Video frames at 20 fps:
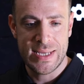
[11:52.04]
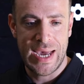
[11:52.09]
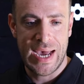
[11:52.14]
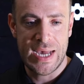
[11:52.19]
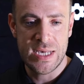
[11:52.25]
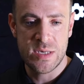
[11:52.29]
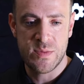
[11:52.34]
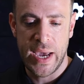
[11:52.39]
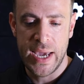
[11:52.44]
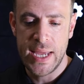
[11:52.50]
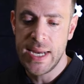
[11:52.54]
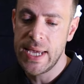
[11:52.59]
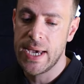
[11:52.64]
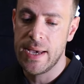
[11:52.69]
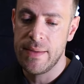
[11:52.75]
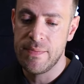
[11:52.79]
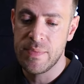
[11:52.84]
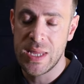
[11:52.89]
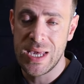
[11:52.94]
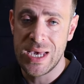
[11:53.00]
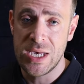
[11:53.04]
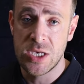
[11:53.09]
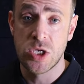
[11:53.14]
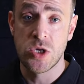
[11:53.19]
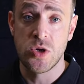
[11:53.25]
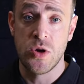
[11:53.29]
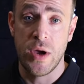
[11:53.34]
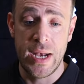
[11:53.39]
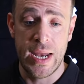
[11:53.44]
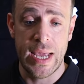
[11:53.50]
Tasmania is
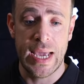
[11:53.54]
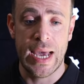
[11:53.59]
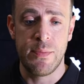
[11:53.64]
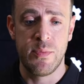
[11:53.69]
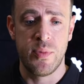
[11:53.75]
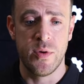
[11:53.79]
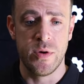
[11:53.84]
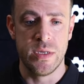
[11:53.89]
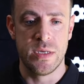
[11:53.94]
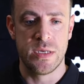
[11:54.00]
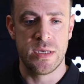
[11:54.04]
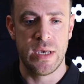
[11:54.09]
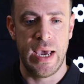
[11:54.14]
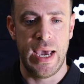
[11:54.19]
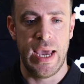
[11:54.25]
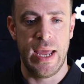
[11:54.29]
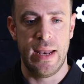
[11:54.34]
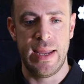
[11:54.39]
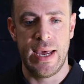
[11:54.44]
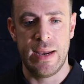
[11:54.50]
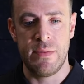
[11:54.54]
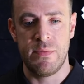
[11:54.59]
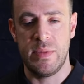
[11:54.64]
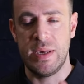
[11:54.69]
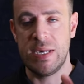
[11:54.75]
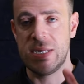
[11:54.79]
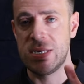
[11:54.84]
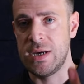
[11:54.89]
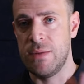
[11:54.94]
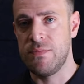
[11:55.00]
trending upwards, and that'd
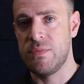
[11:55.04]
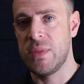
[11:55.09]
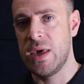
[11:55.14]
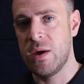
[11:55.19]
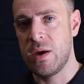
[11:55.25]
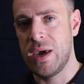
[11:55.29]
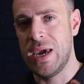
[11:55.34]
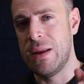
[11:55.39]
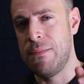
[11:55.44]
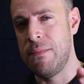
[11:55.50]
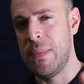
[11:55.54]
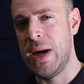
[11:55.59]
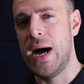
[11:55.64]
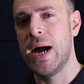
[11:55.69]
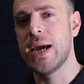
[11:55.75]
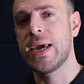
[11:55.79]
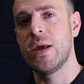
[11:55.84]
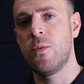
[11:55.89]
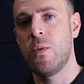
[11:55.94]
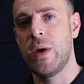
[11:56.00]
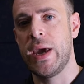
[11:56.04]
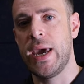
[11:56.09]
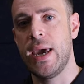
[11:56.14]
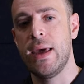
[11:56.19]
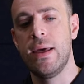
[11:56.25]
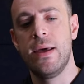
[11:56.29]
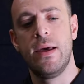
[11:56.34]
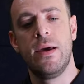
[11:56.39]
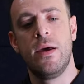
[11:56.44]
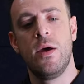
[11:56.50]
be something in a market where
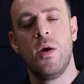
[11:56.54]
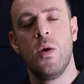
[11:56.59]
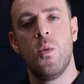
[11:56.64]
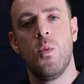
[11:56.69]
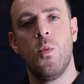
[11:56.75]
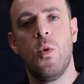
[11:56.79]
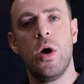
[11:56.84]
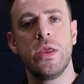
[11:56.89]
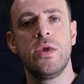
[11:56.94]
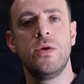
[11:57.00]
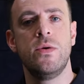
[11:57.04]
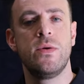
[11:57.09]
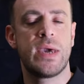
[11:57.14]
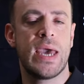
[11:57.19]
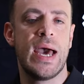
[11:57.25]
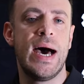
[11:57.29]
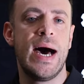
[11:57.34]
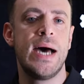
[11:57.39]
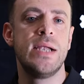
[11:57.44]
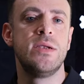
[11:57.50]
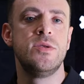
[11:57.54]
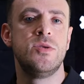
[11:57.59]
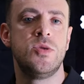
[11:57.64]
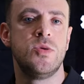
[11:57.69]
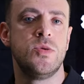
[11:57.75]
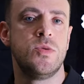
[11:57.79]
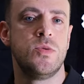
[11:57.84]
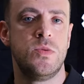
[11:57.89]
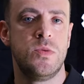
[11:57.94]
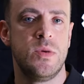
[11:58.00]
what you can't
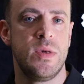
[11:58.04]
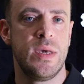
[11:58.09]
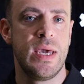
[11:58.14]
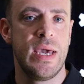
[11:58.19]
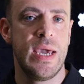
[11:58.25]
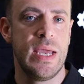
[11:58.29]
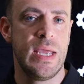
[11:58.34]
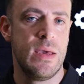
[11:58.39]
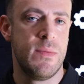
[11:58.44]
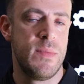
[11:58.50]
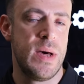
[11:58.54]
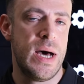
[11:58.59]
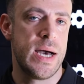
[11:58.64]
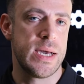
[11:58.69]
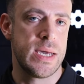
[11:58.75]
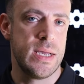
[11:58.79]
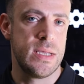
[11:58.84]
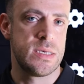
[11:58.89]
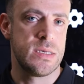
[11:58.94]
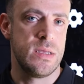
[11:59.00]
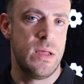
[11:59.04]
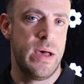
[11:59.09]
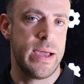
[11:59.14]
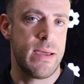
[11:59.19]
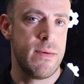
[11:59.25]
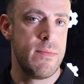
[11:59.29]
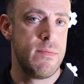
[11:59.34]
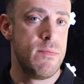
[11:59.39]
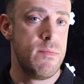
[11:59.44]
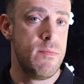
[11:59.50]
do in your markets
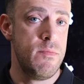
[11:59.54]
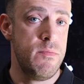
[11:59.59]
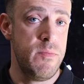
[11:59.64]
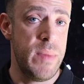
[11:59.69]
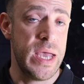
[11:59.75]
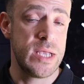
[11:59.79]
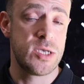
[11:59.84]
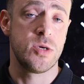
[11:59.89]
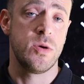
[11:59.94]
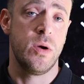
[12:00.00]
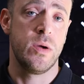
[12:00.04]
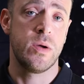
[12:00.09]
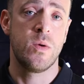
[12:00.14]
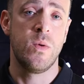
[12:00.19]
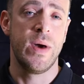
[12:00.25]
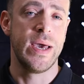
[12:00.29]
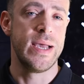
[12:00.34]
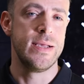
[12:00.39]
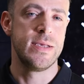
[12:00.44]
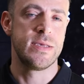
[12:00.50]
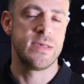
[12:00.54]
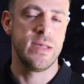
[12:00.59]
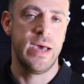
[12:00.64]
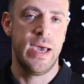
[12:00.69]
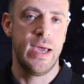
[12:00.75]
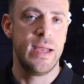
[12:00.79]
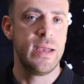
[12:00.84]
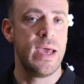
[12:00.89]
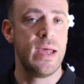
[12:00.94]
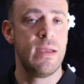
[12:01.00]
like Metro
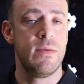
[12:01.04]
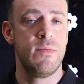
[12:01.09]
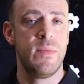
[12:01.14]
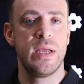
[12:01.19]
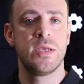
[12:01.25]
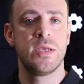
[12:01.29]
Queensland and